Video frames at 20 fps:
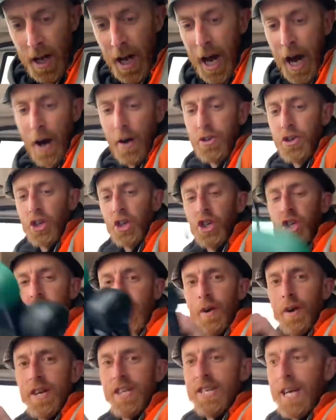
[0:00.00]
I was just
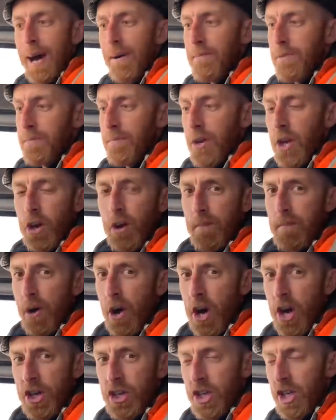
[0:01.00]
showing Tabs my new
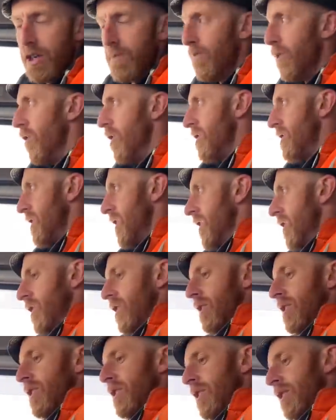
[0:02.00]
purchase, boys, look.
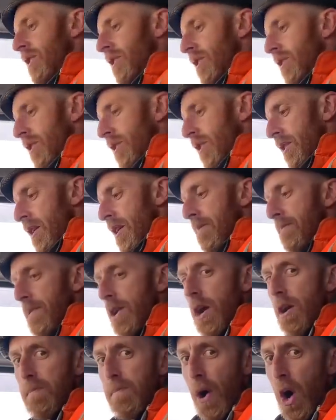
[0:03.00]
My
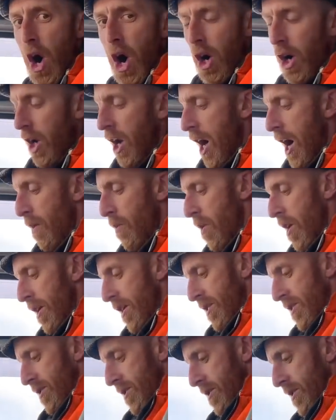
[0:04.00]
new park light one.
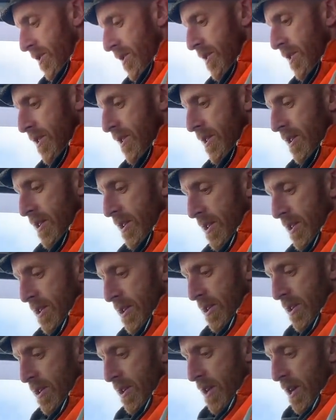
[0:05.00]

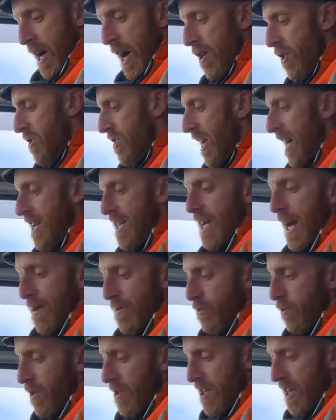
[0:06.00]
I just said,
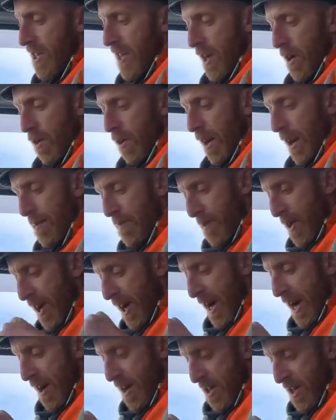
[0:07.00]
Tabs, what's this little clip thing
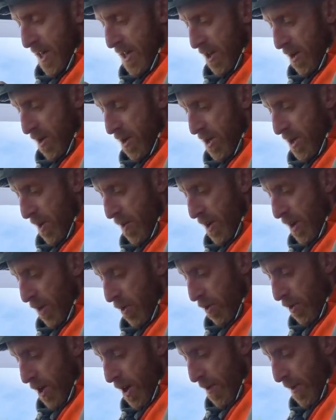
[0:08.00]
here? He says, look, so you can
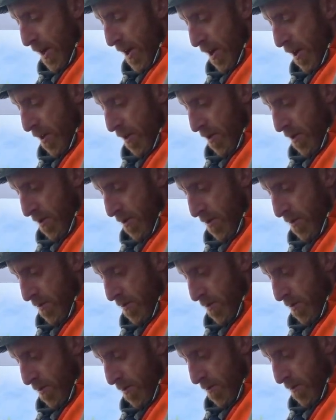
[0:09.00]
undo it, look.
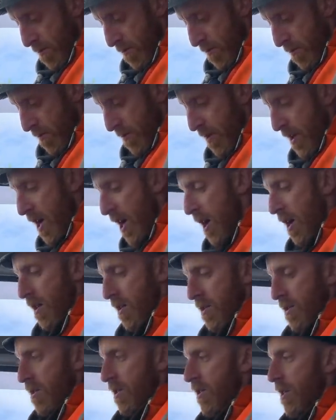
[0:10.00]
Oh,
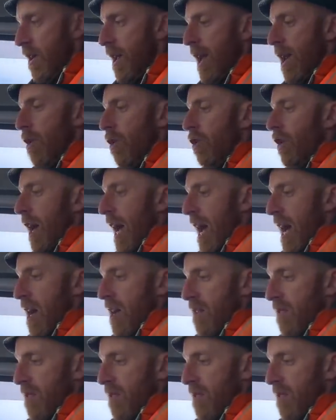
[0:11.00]
they hook it.